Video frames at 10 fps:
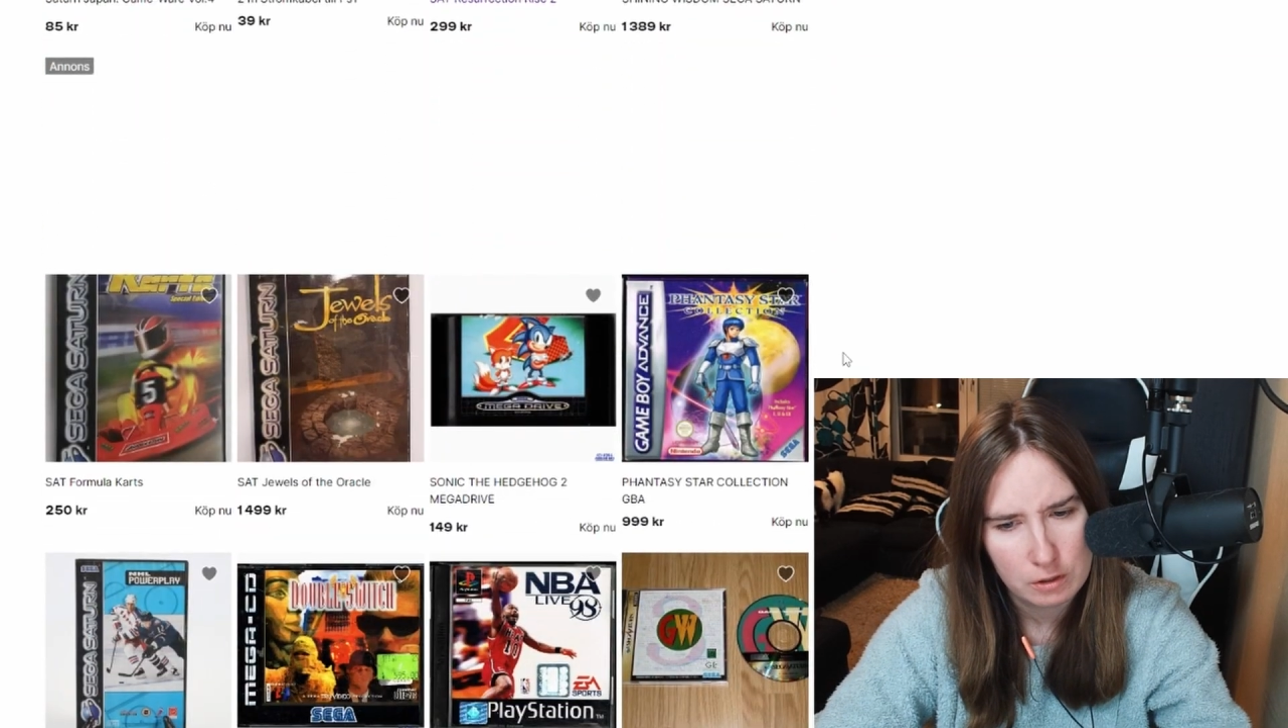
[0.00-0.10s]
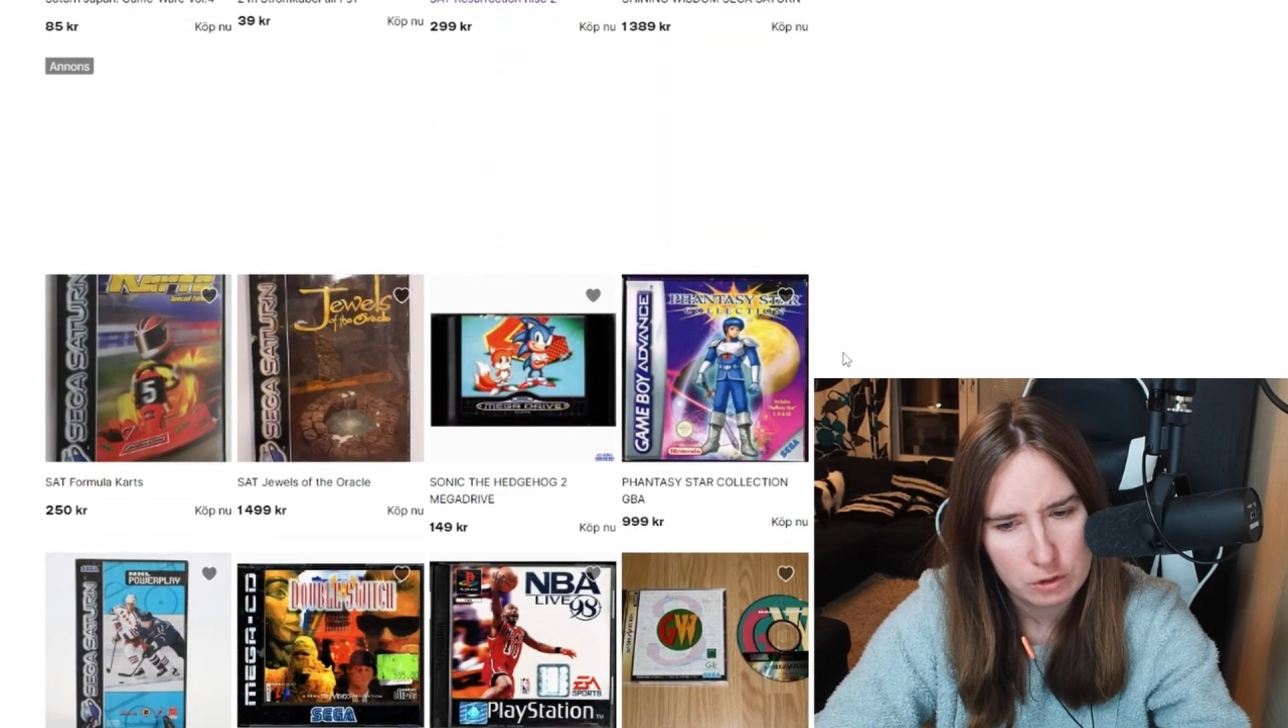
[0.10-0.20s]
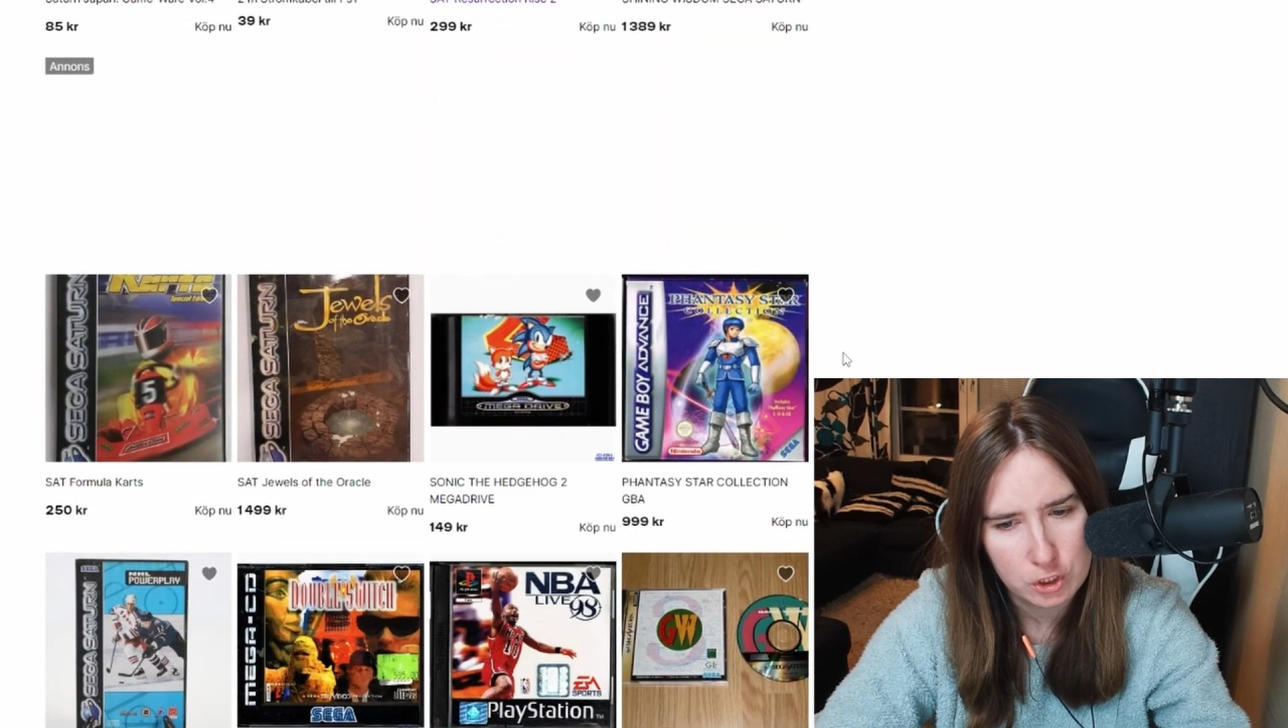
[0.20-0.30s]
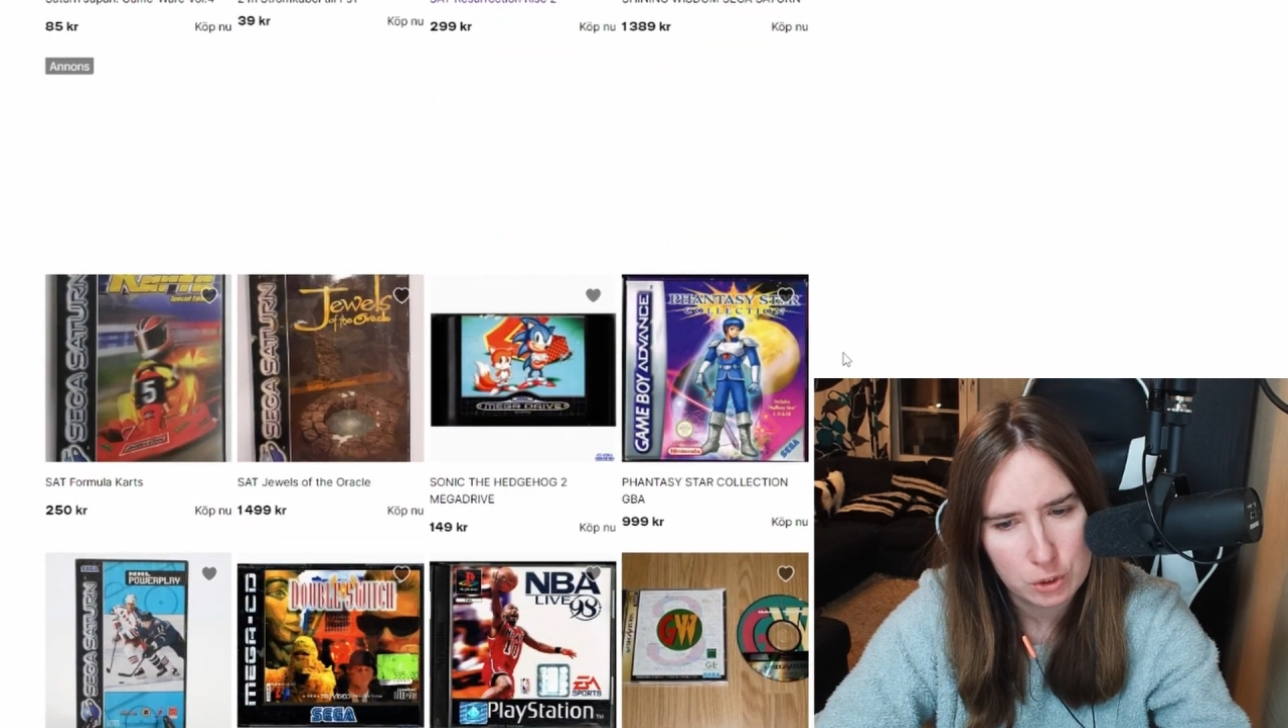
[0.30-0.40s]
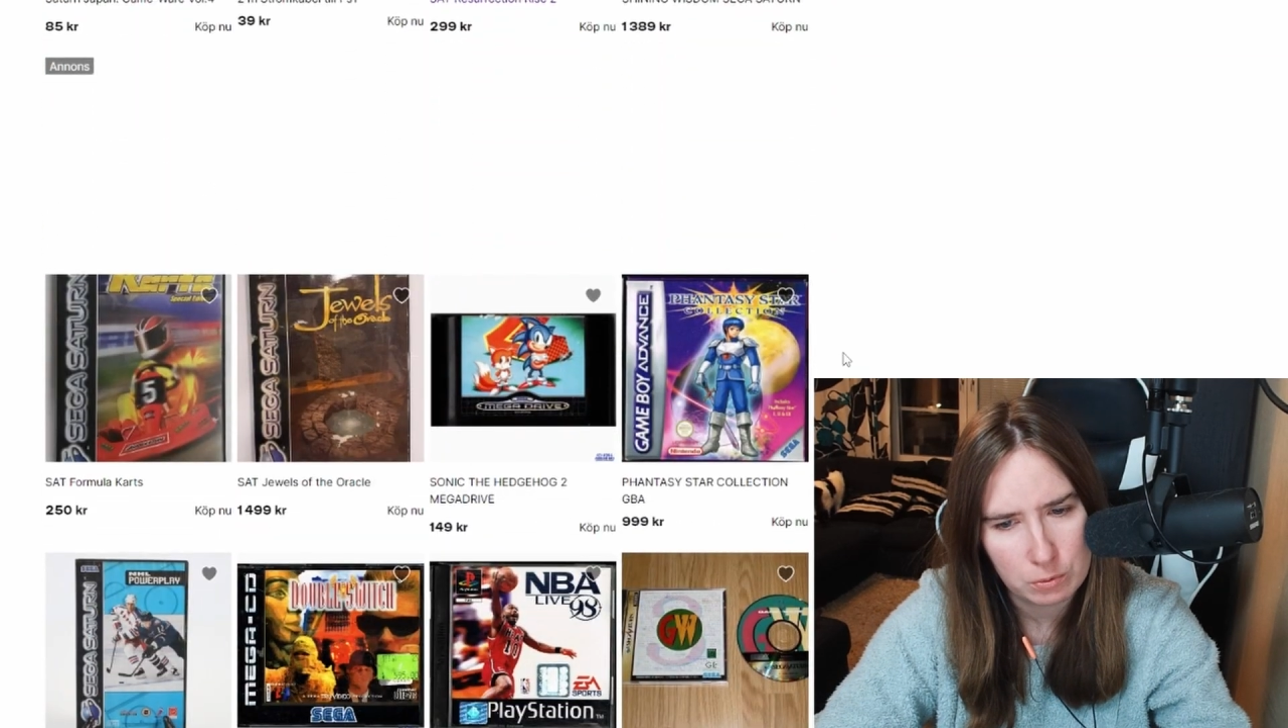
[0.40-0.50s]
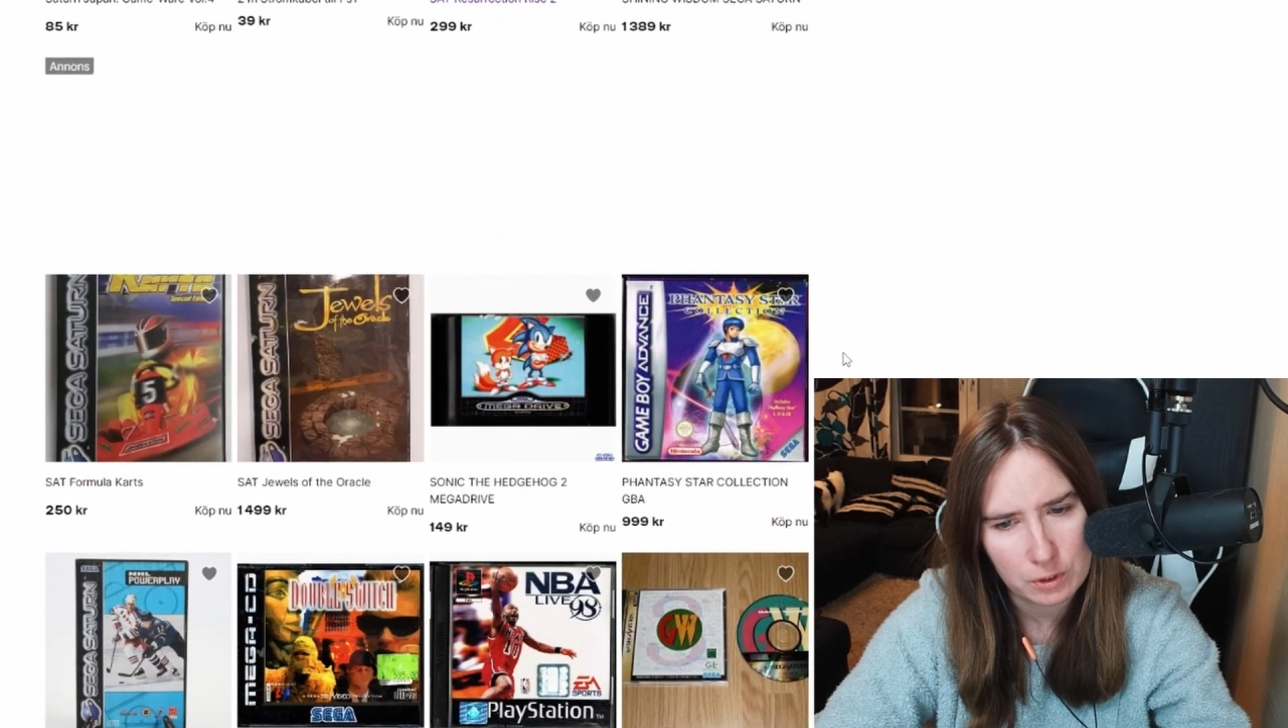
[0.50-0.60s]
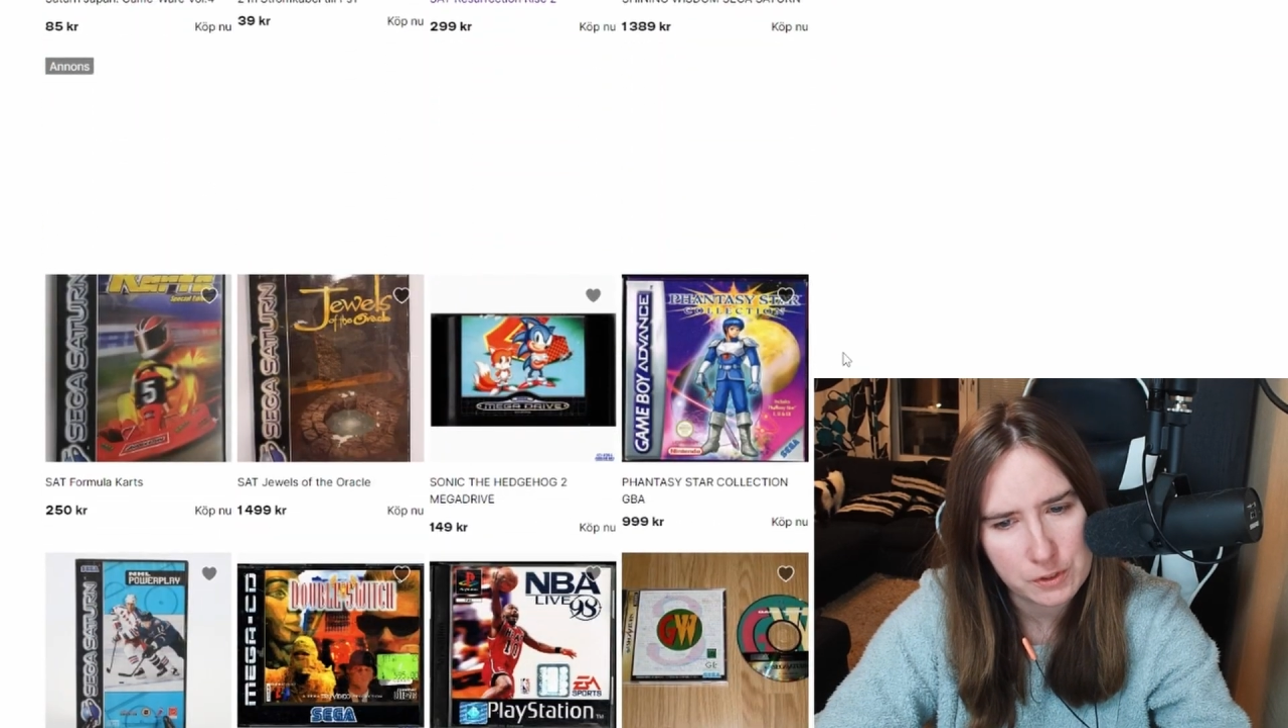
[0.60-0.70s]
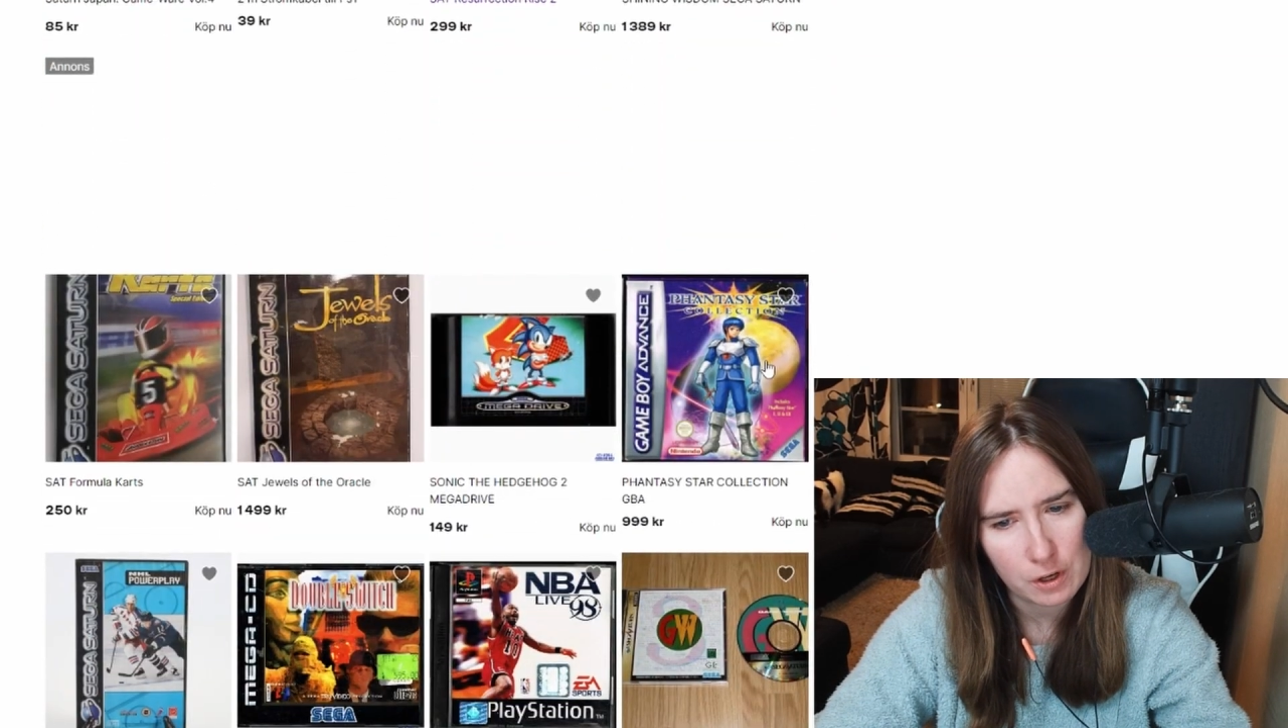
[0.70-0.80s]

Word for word: Jewels